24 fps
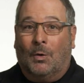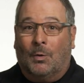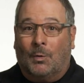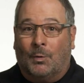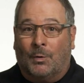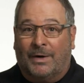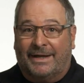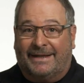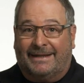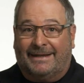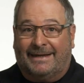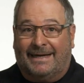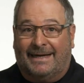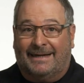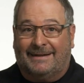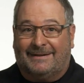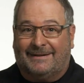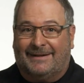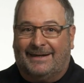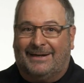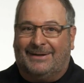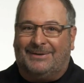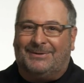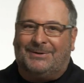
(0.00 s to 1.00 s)
With
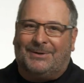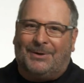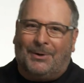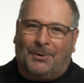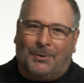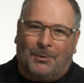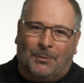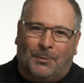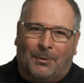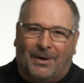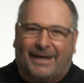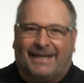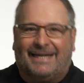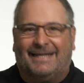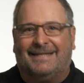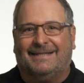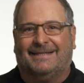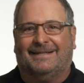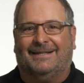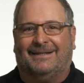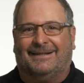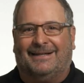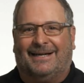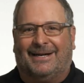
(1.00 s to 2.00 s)
Kingston's quick
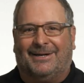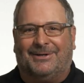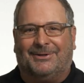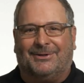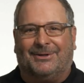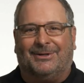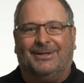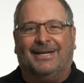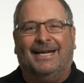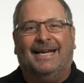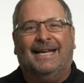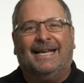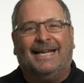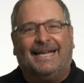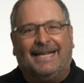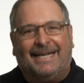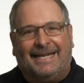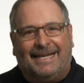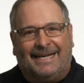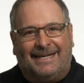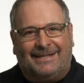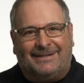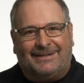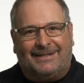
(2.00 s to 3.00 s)
installation,
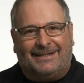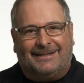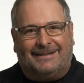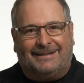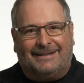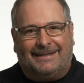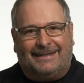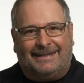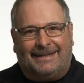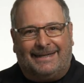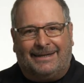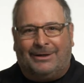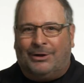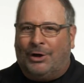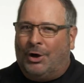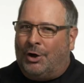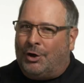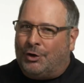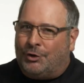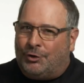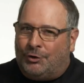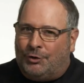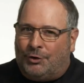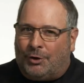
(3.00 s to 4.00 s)
easy cleaning,
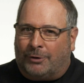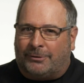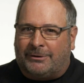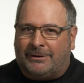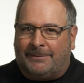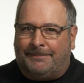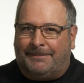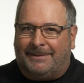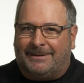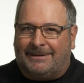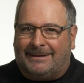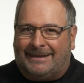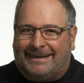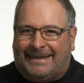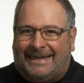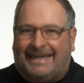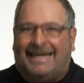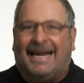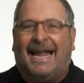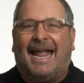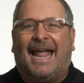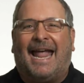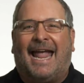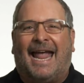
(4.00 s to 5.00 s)

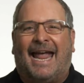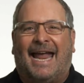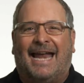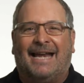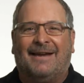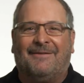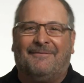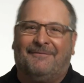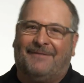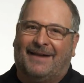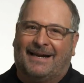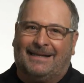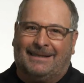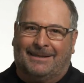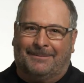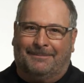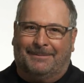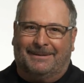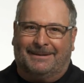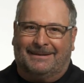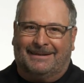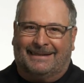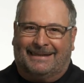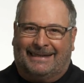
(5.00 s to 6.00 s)
durability, and
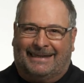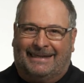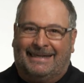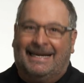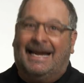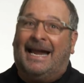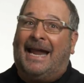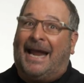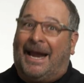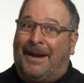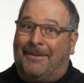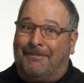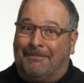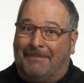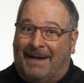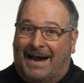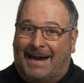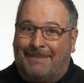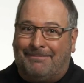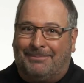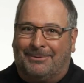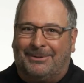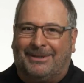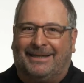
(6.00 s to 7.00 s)
availability, in
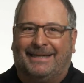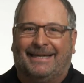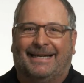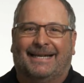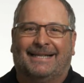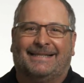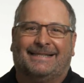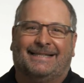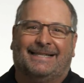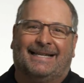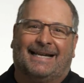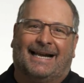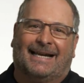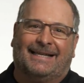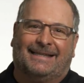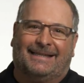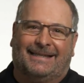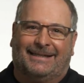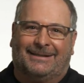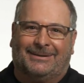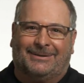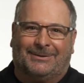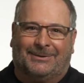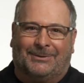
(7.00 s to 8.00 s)
my book, it's the
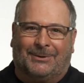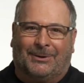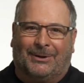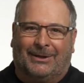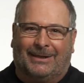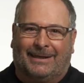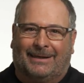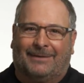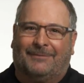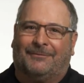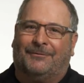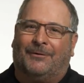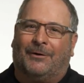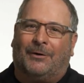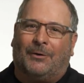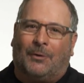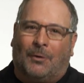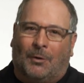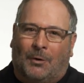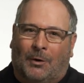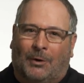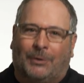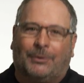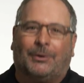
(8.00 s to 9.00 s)
ideal toilet for
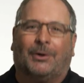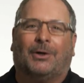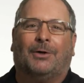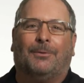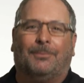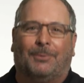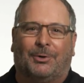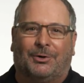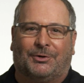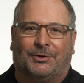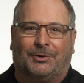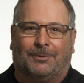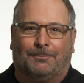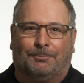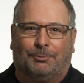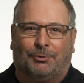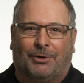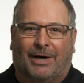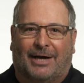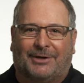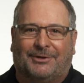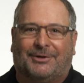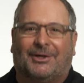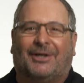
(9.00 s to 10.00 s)
all your commercial
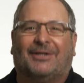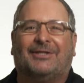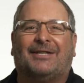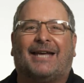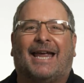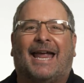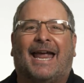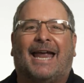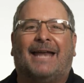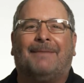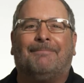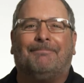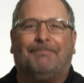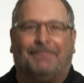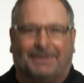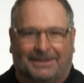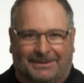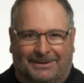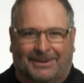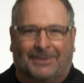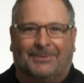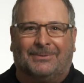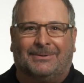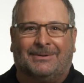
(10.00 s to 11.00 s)
projects and
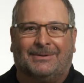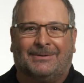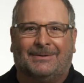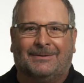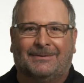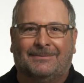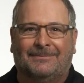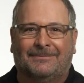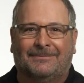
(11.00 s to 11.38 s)
build-outs.